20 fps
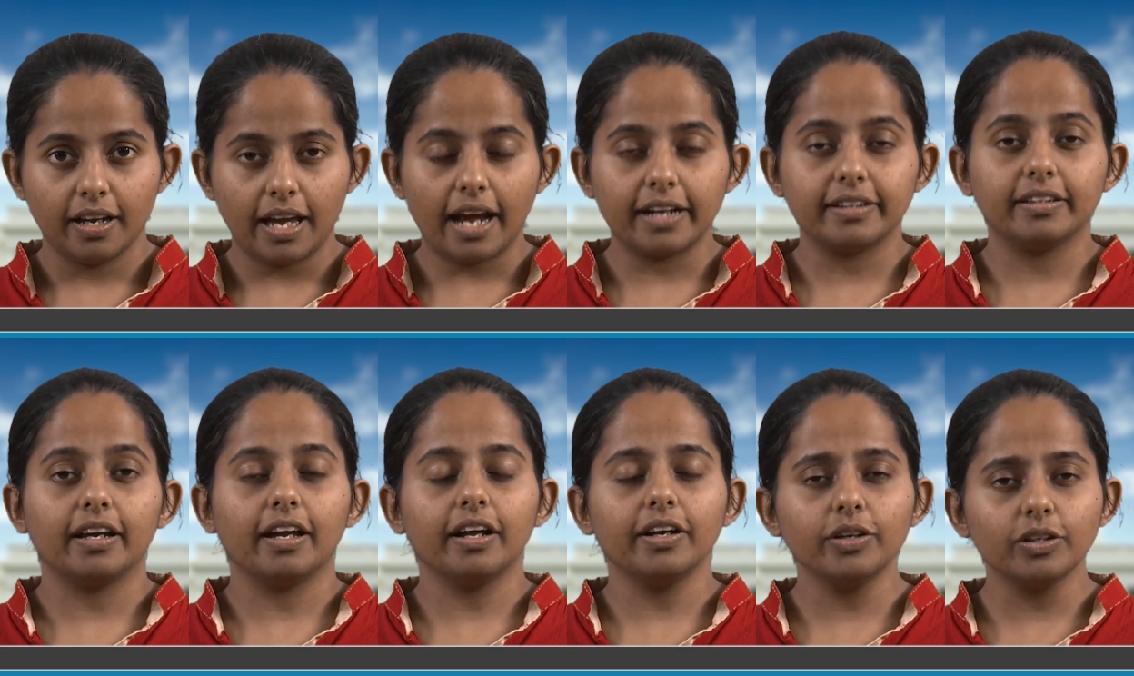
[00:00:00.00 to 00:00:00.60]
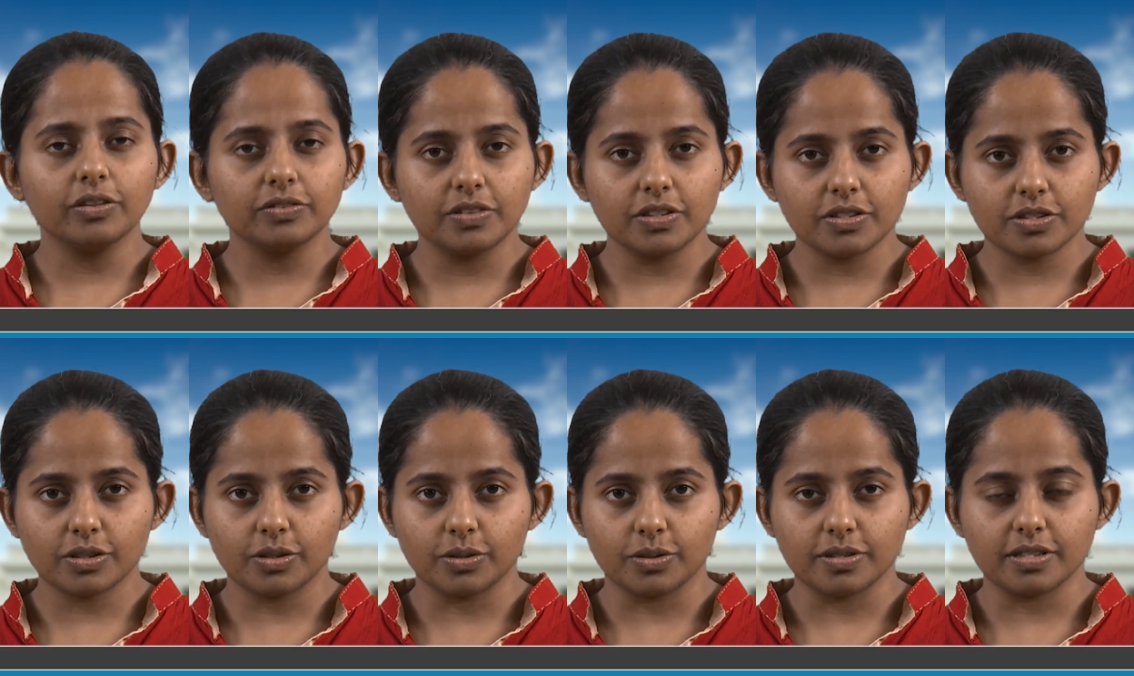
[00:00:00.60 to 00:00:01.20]
At the end of
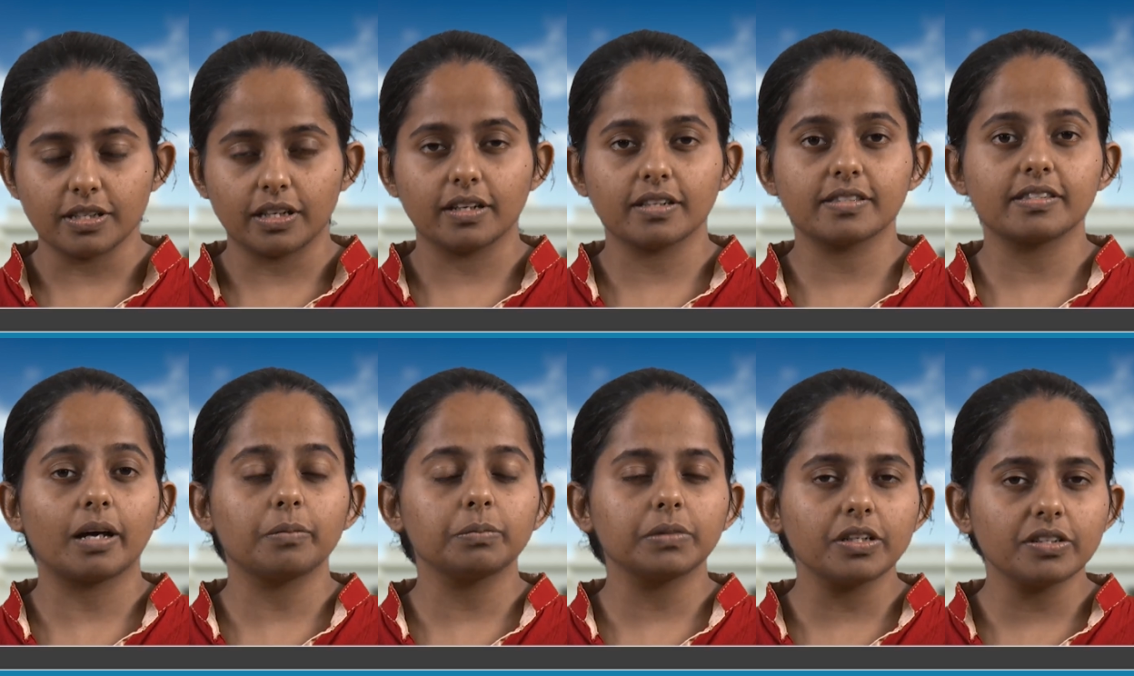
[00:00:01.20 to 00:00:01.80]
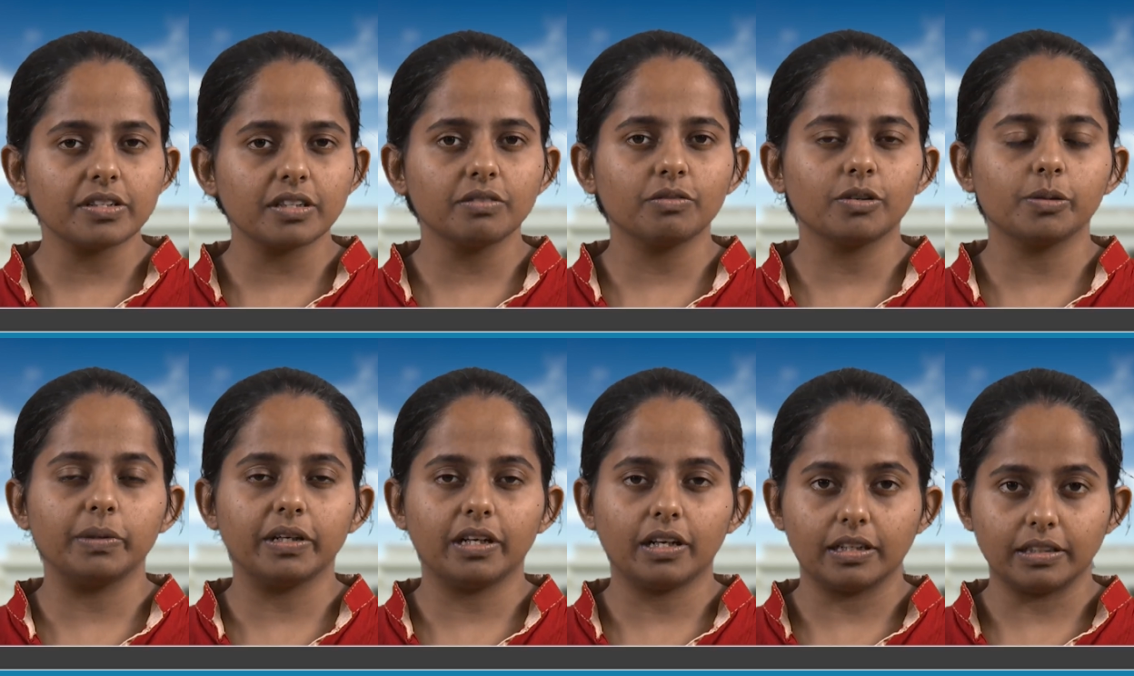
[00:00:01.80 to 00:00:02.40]
this course, an examination will
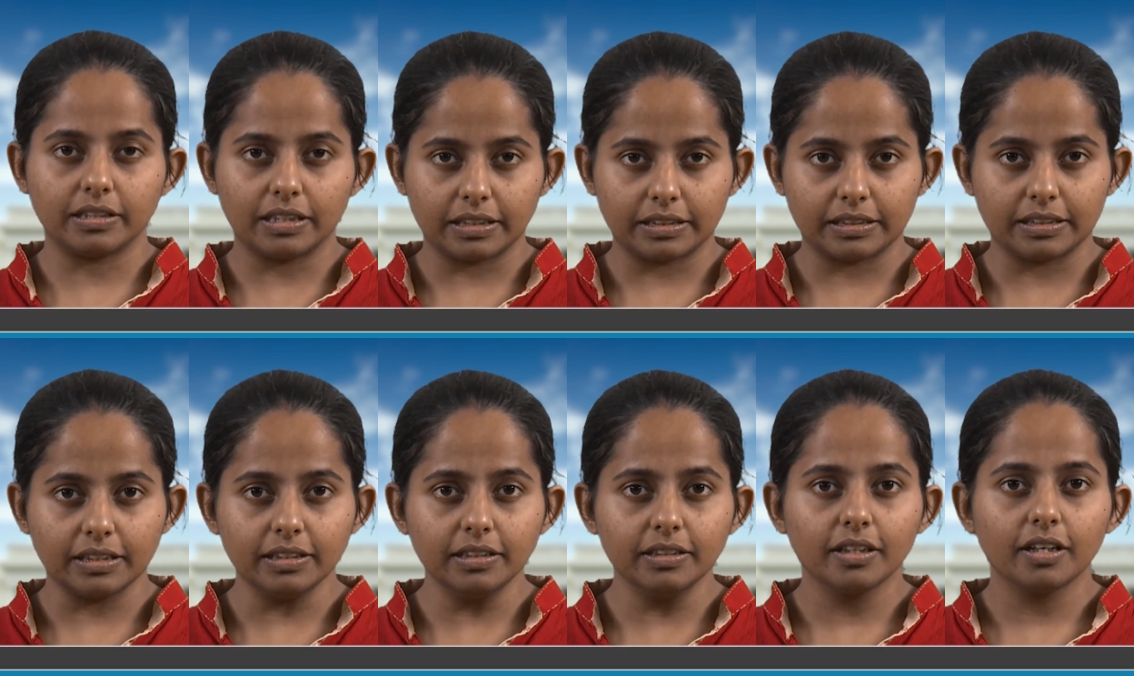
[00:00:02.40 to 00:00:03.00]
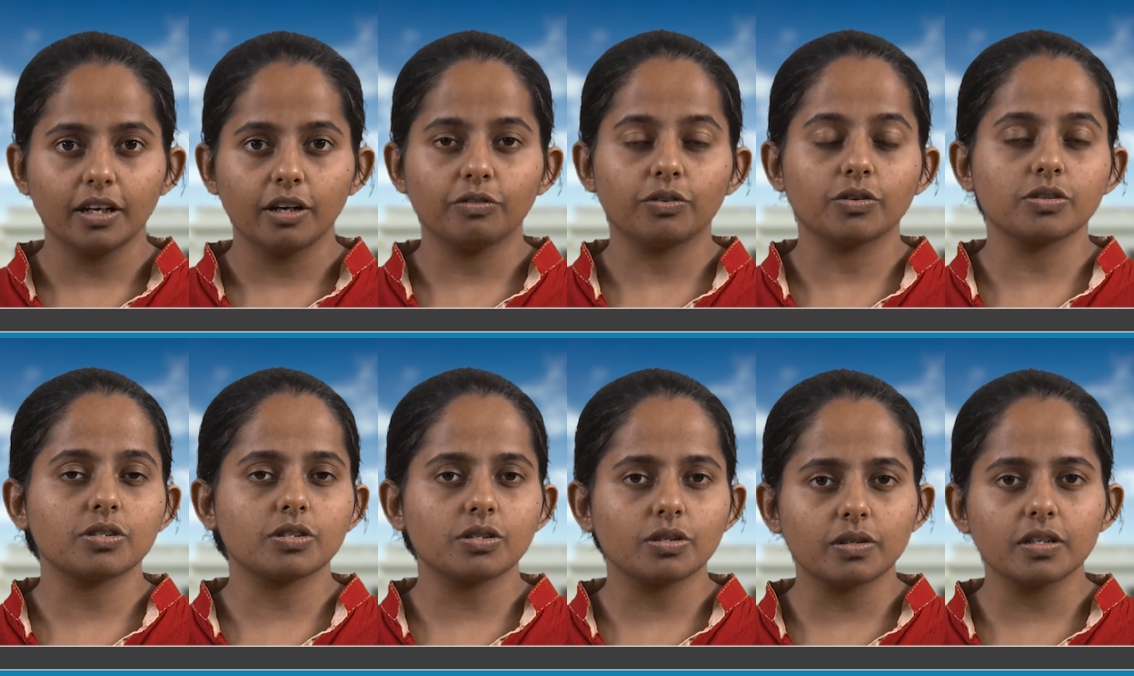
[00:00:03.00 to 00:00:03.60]
be conducted for
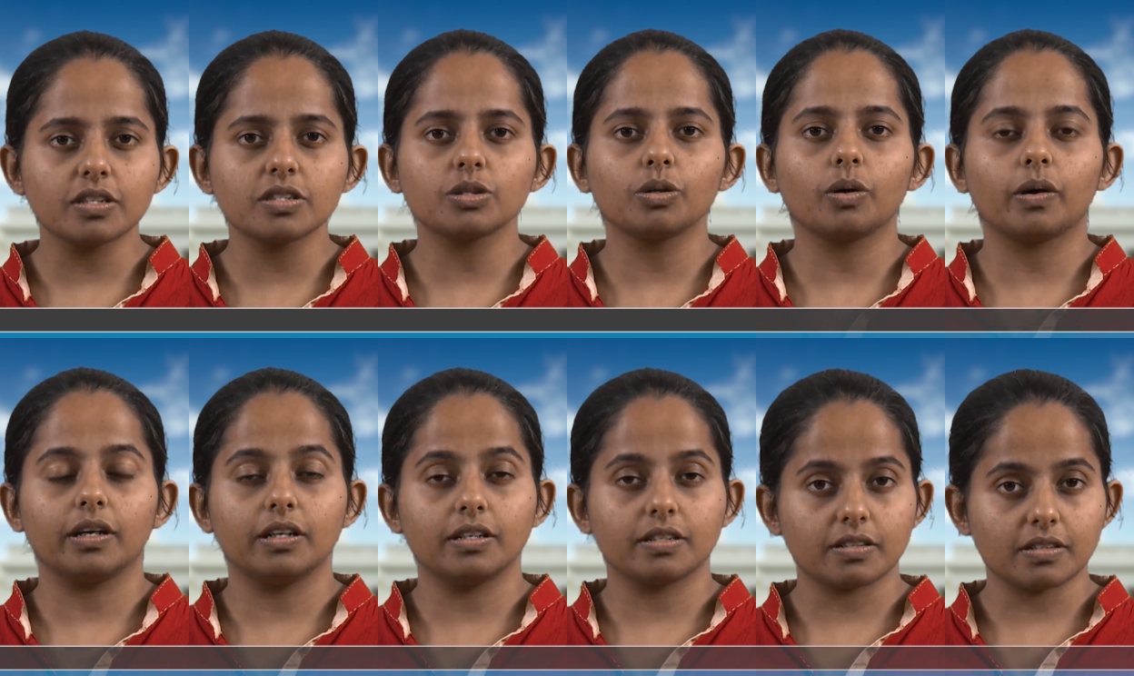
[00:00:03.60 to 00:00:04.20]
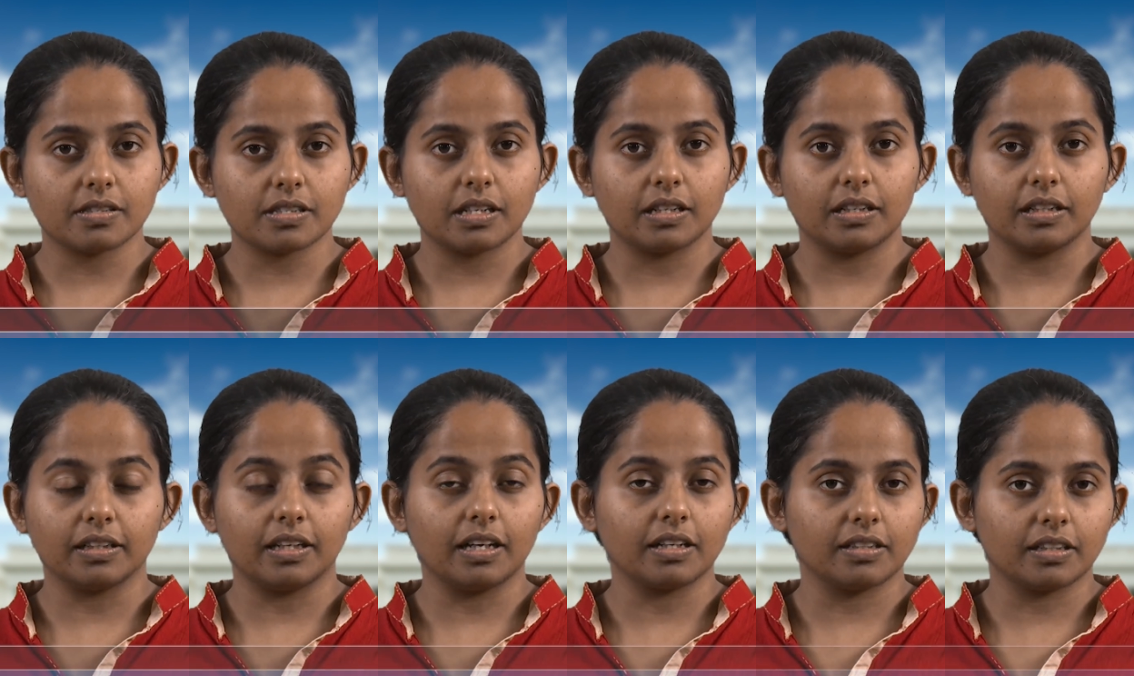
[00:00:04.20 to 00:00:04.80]
students who are interested
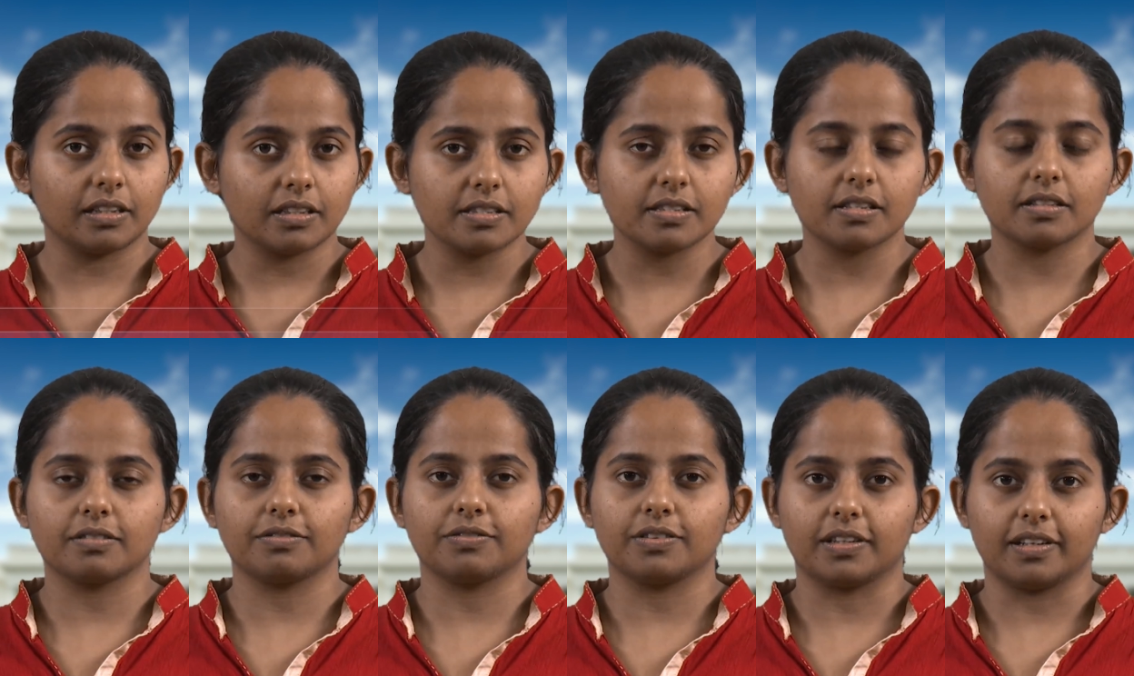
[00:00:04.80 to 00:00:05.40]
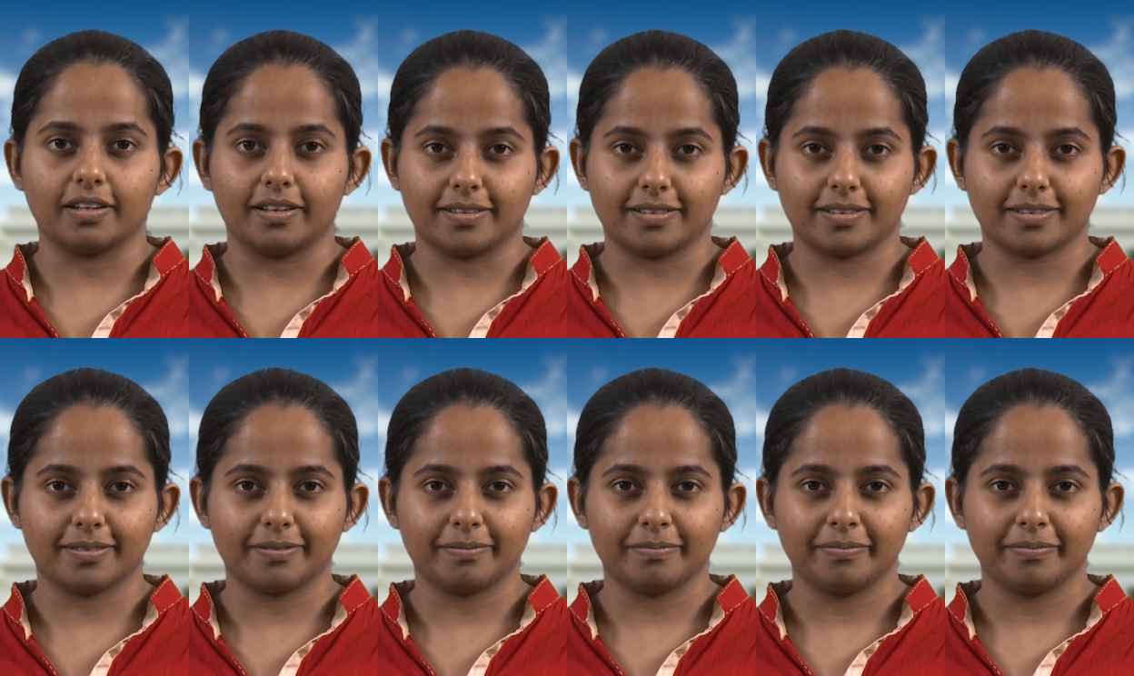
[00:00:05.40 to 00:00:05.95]
in getting a certificate.